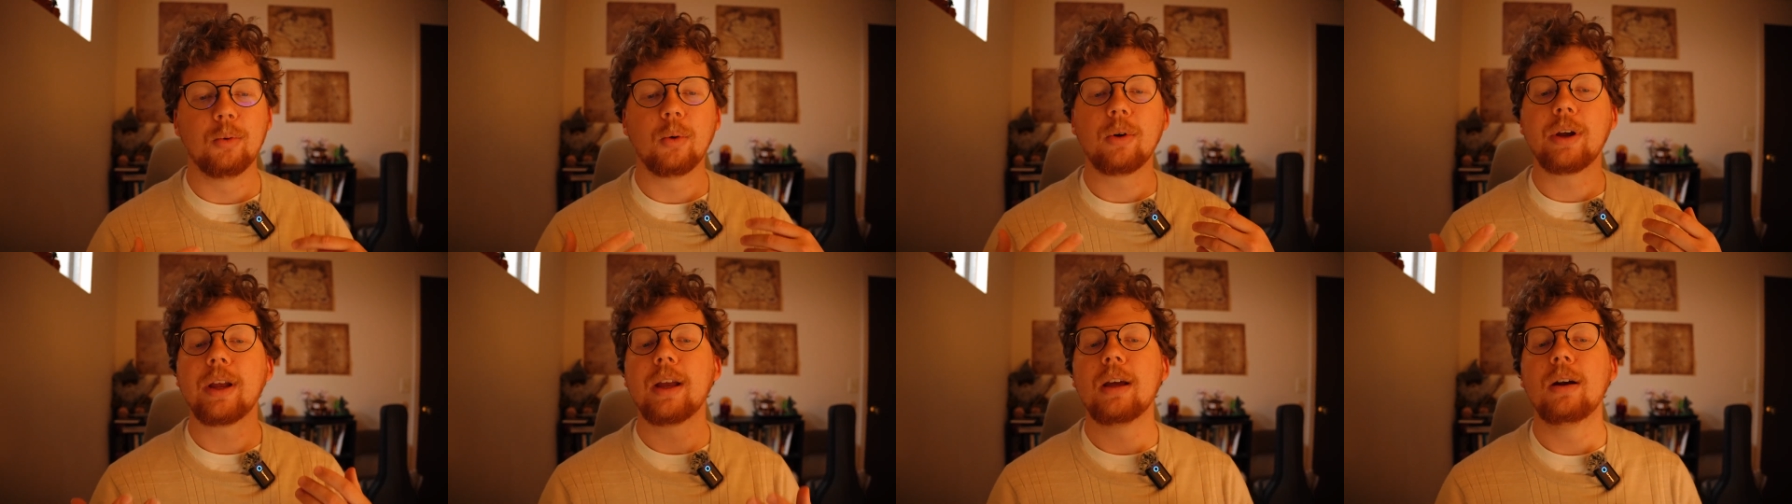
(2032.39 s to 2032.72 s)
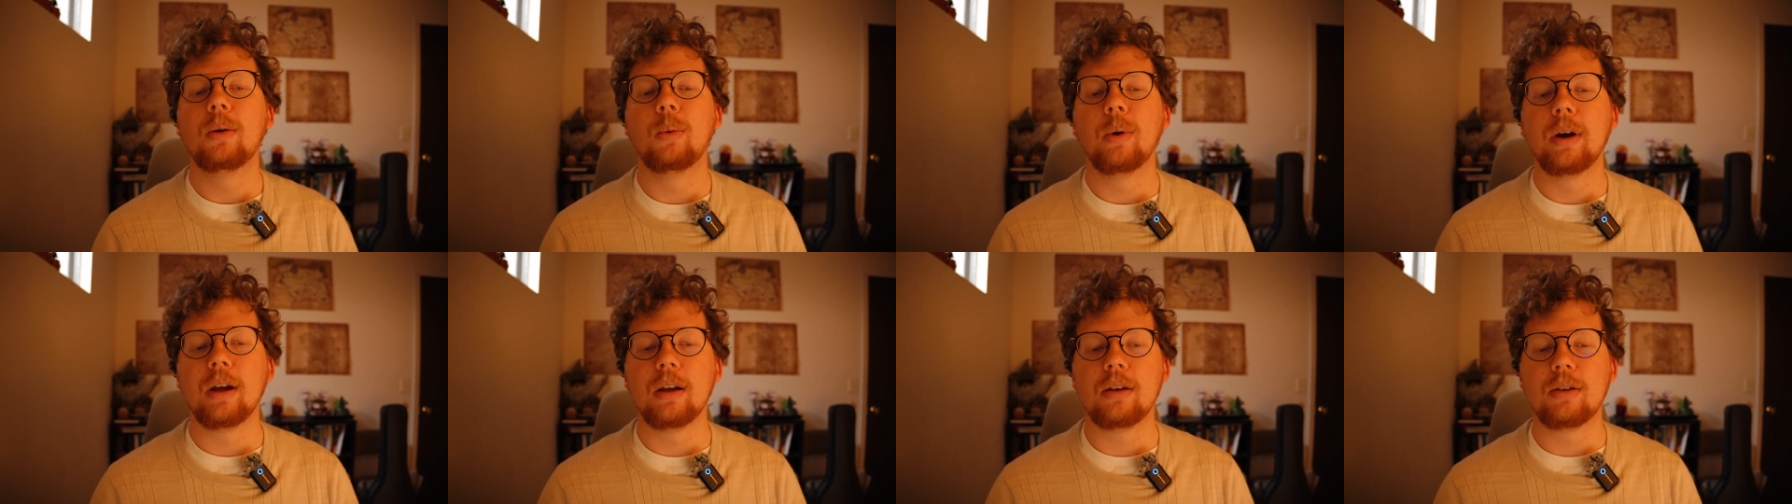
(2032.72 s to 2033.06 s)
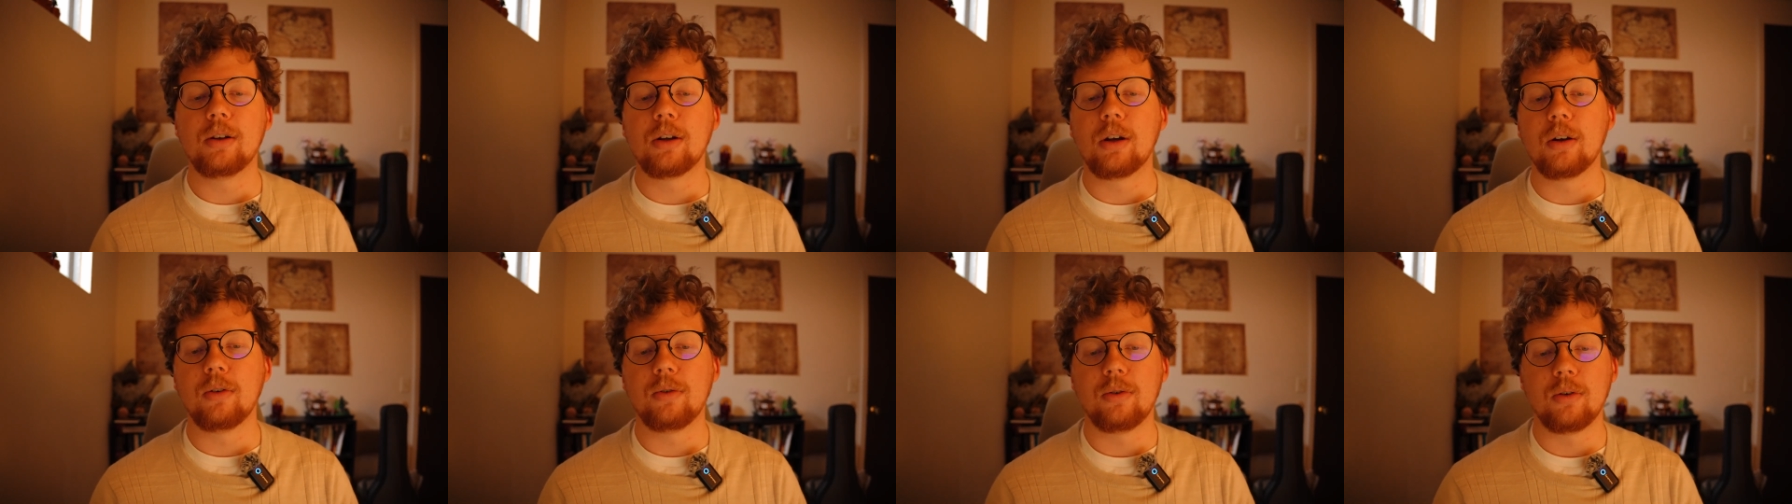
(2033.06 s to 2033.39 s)
working in a way
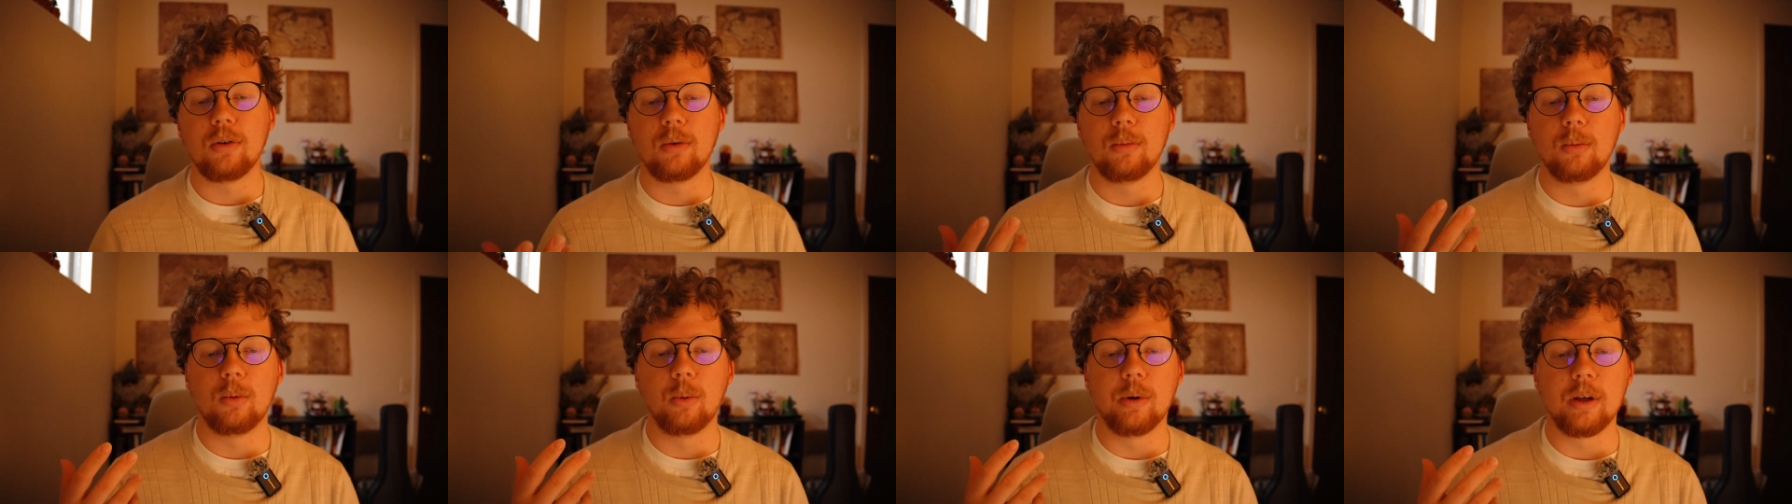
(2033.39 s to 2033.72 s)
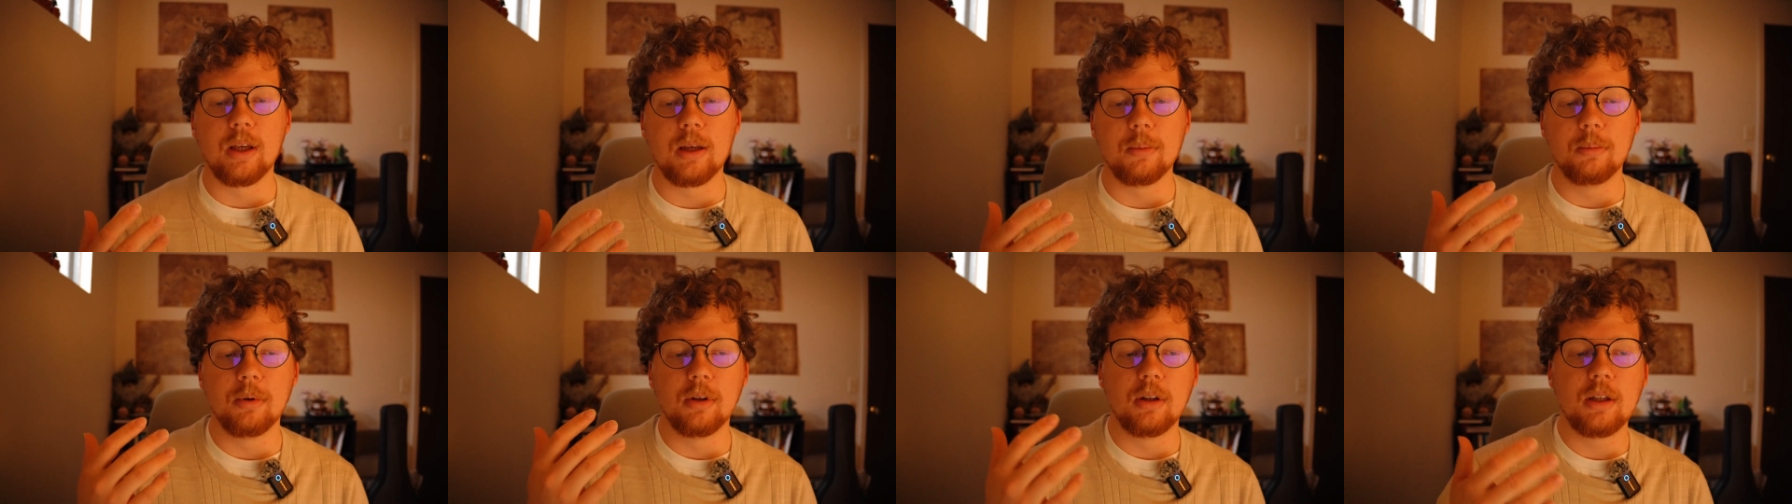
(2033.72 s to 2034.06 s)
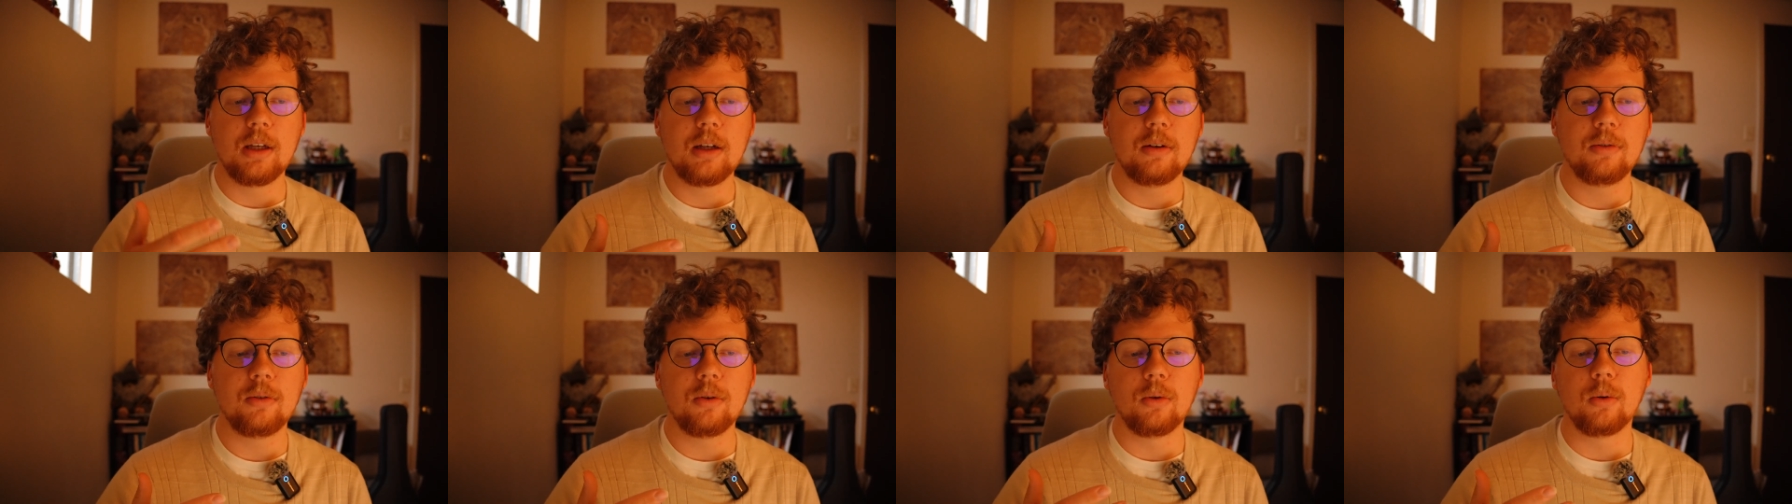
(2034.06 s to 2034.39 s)
to confirm what he believed,